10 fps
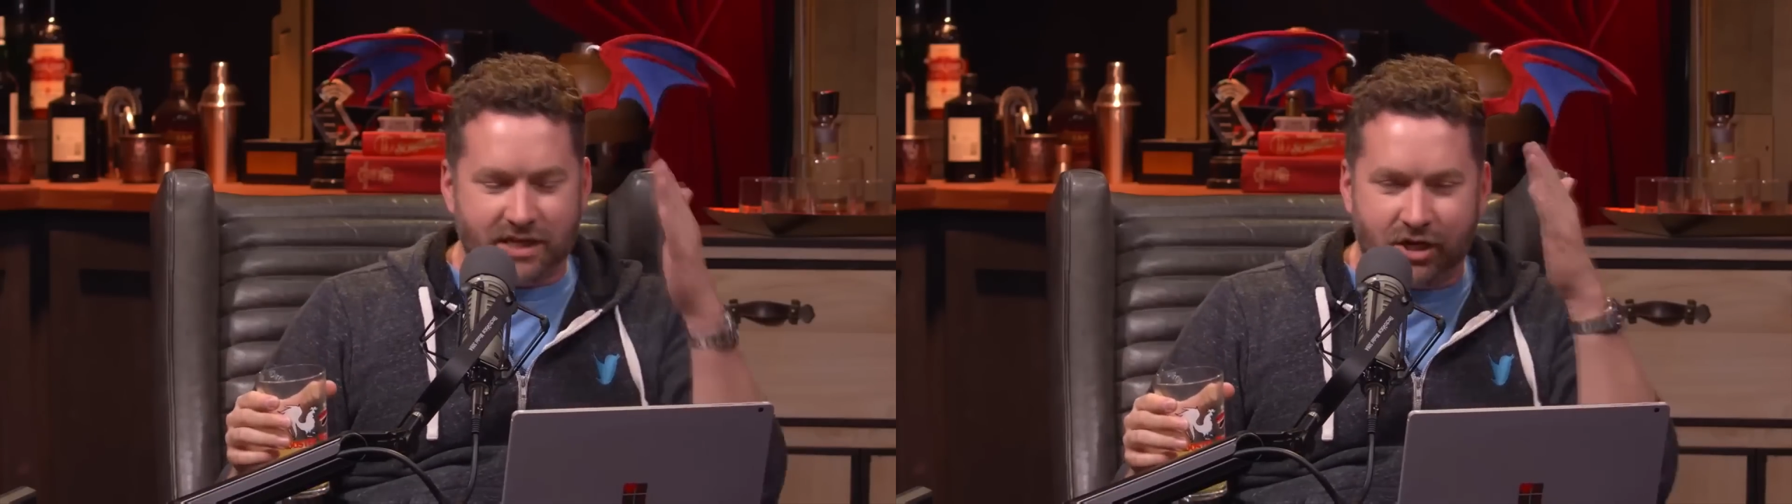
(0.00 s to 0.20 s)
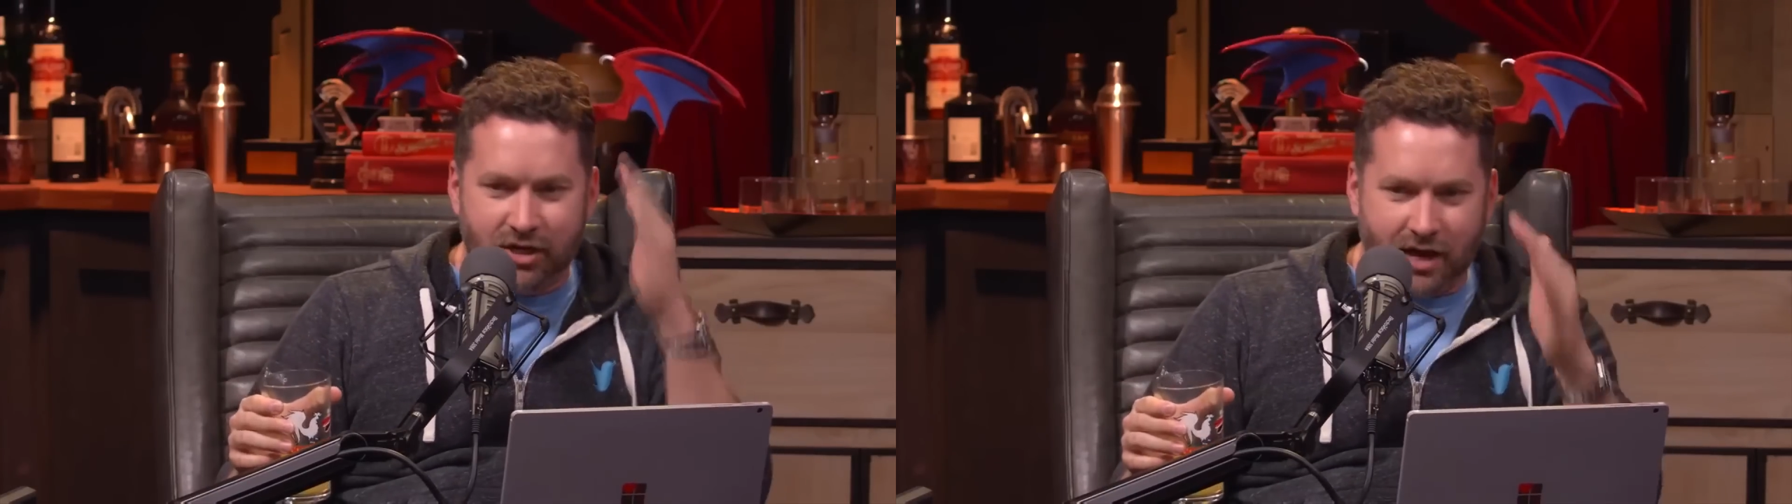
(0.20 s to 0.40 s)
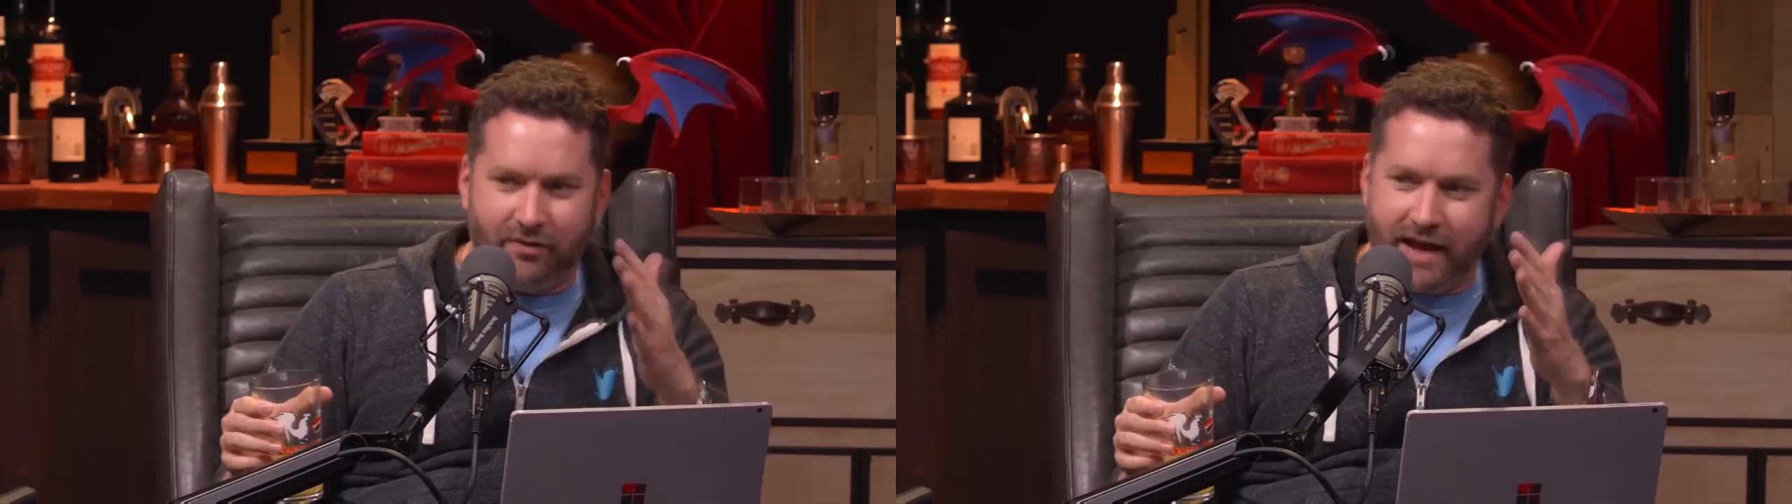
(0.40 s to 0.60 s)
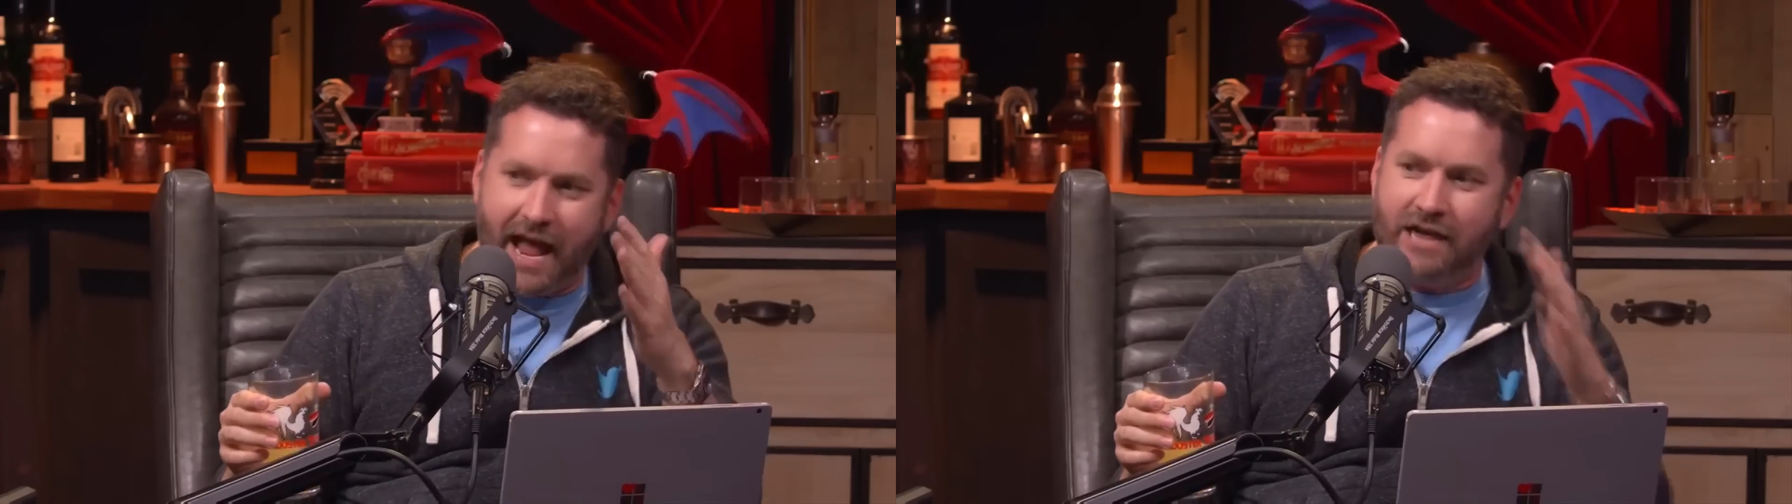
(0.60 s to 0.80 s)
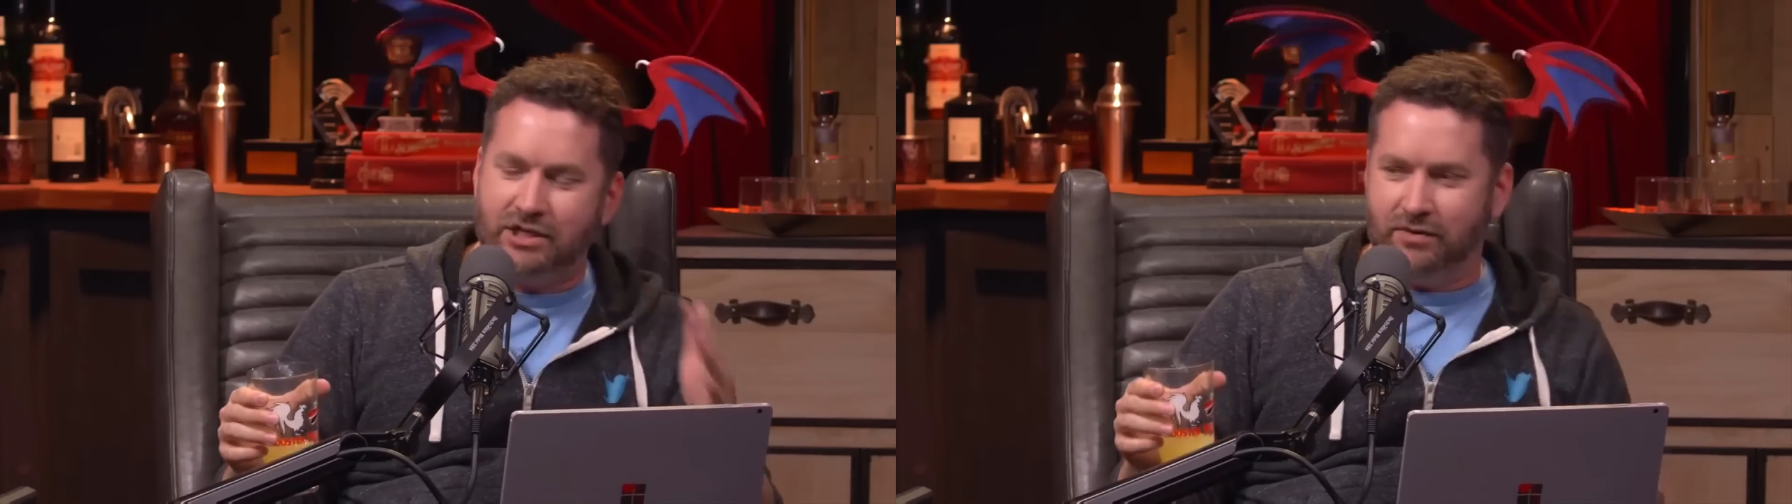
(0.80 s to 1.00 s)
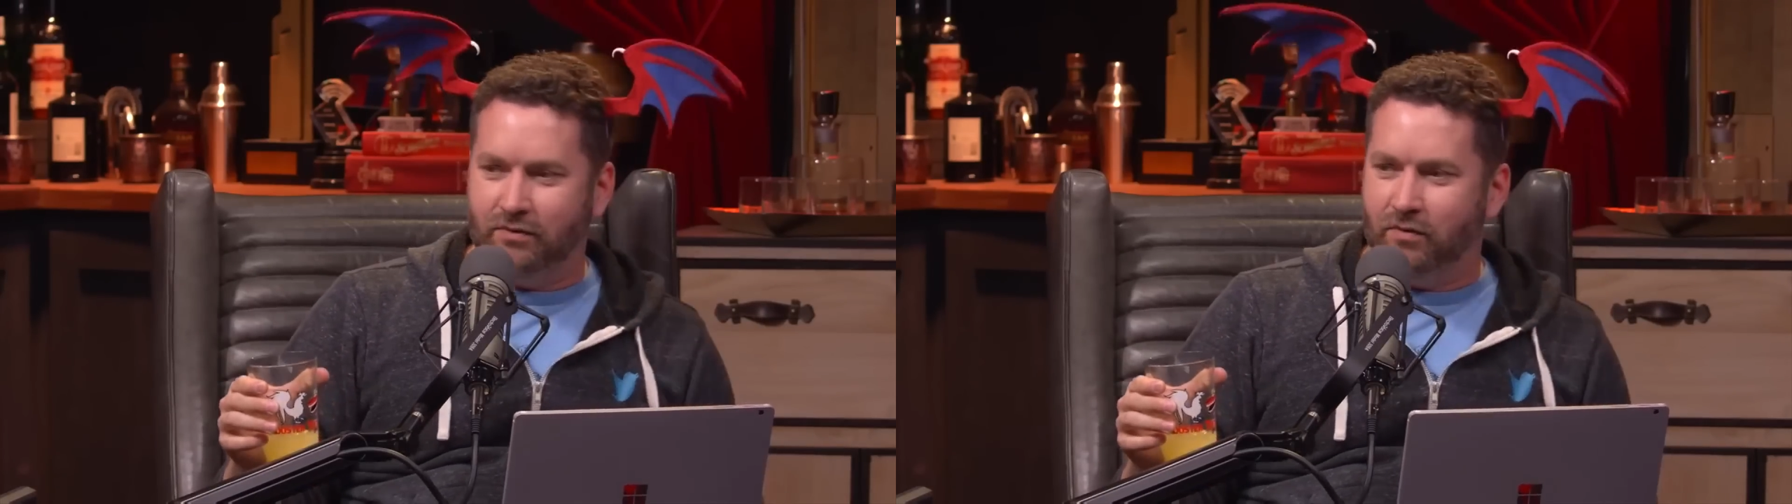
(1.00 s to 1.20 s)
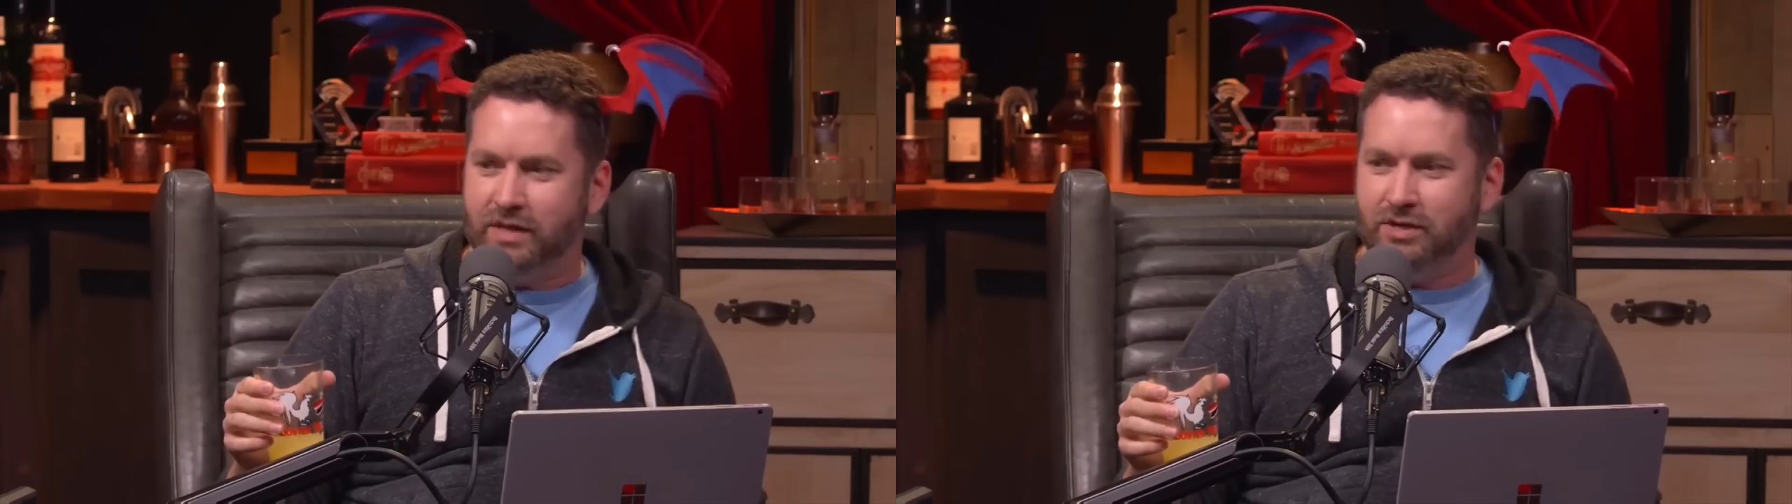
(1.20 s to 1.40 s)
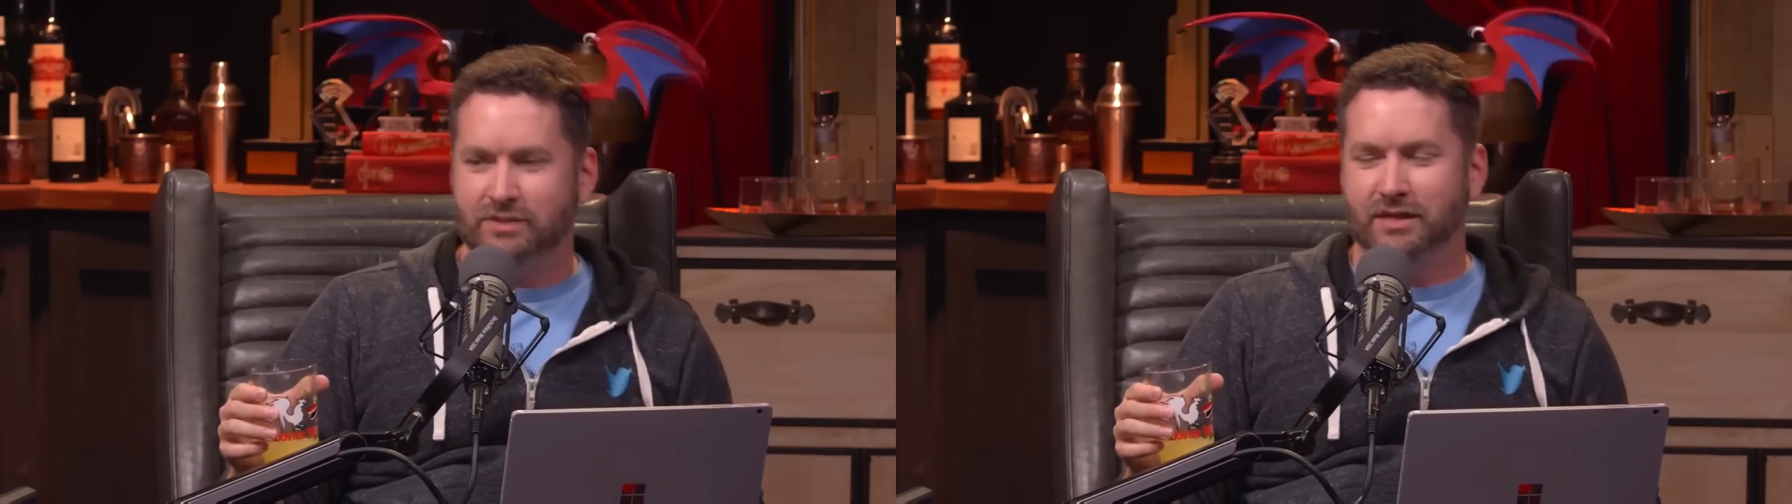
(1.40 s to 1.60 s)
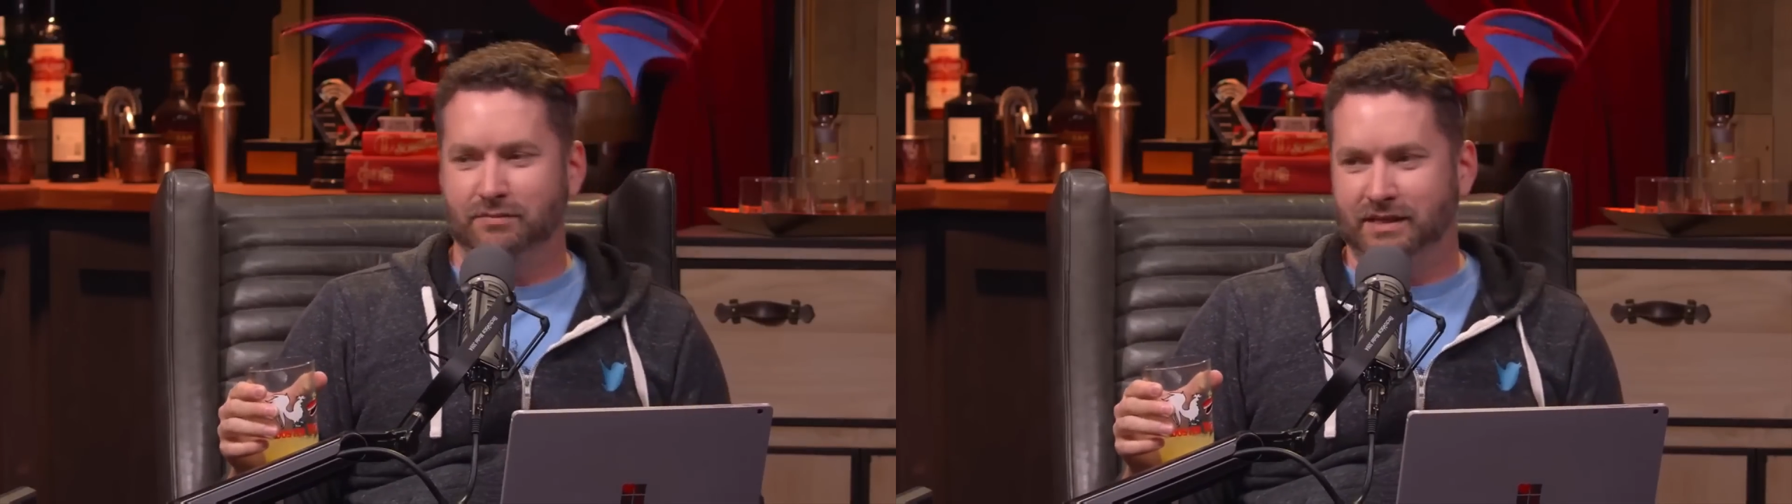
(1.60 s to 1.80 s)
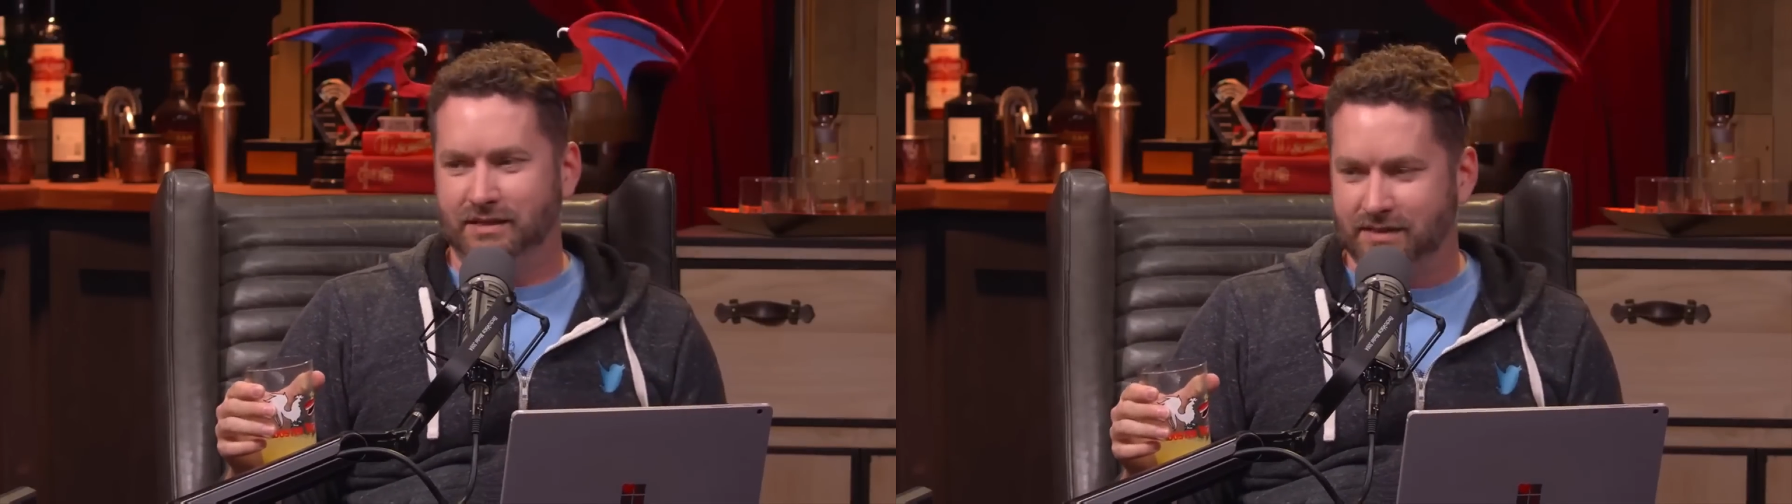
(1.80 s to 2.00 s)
gut reaction when we do something.